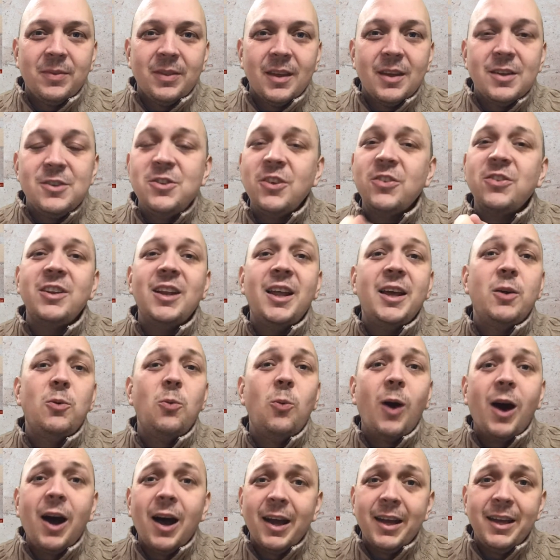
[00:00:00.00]
Just like
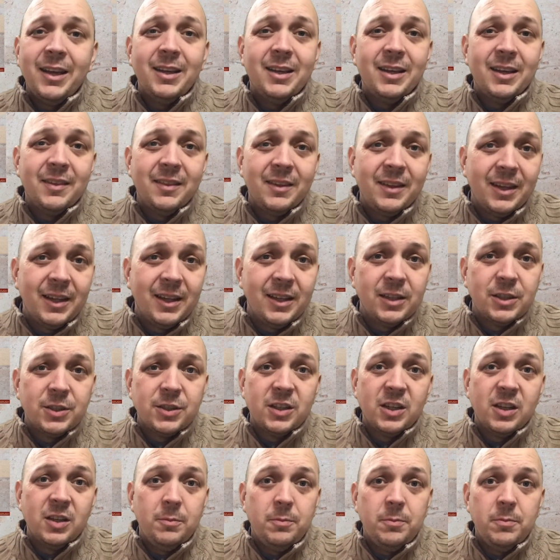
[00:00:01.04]
Y in the English
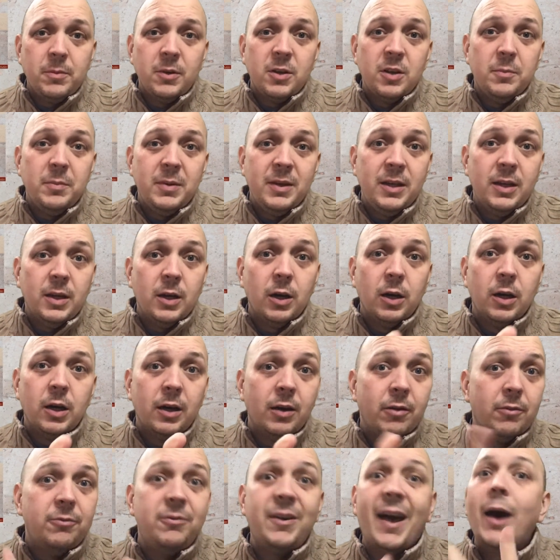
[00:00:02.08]
could be
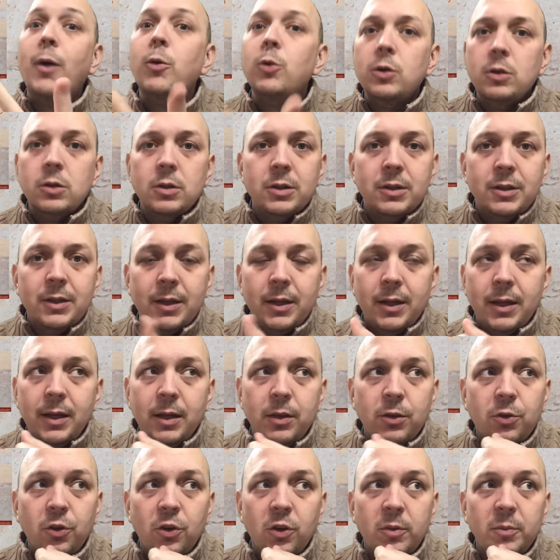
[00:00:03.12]
a vowel
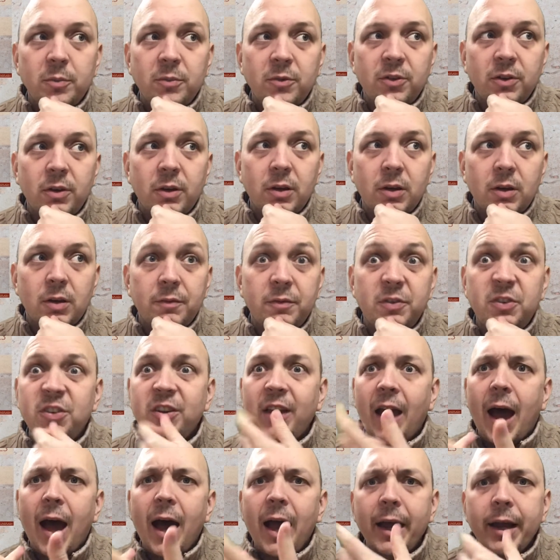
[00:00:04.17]
in terms of
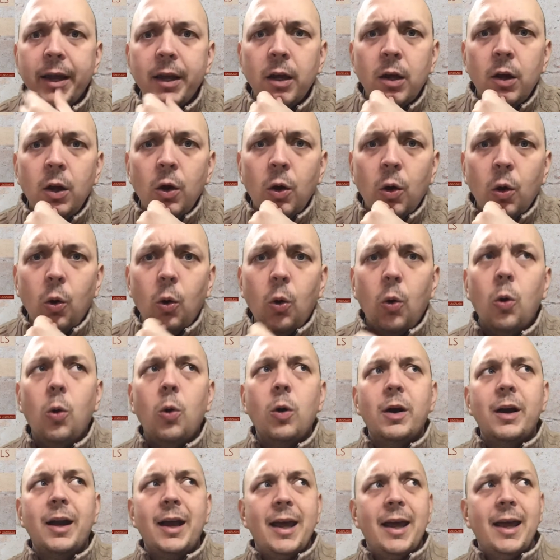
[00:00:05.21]
sky,
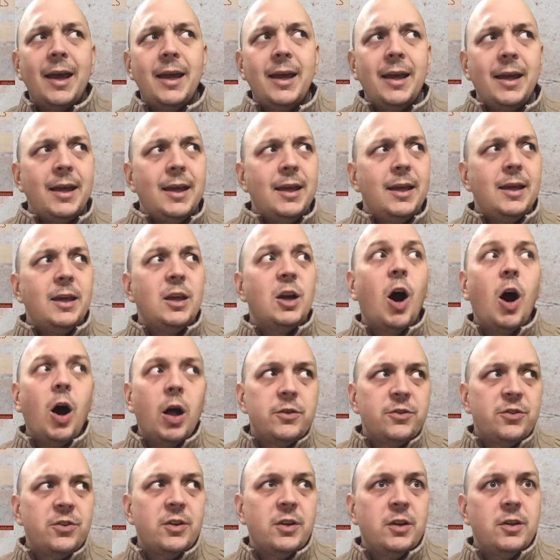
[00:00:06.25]
or a
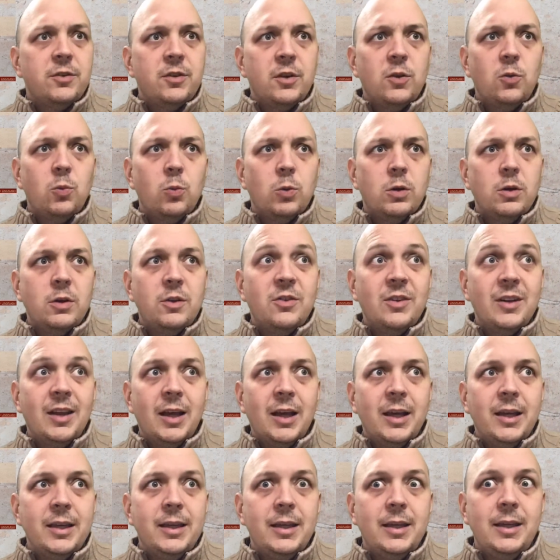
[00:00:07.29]
consonant in words
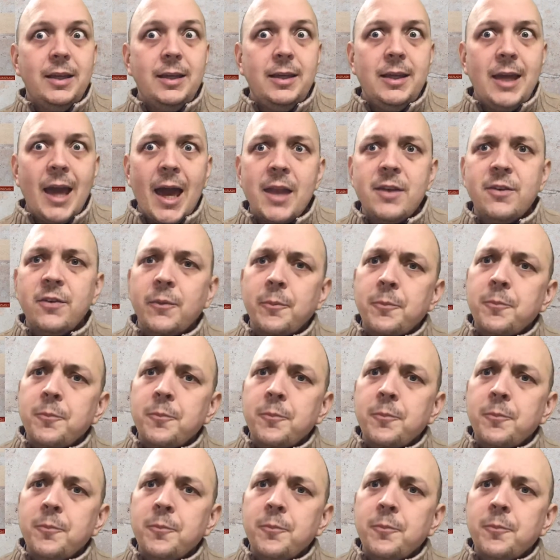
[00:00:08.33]
like yet,